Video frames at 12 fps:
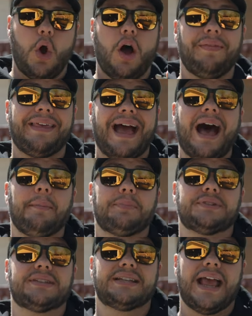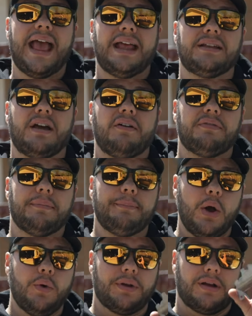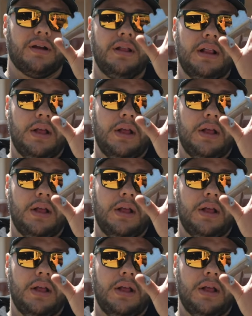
on the opposite end of the motor.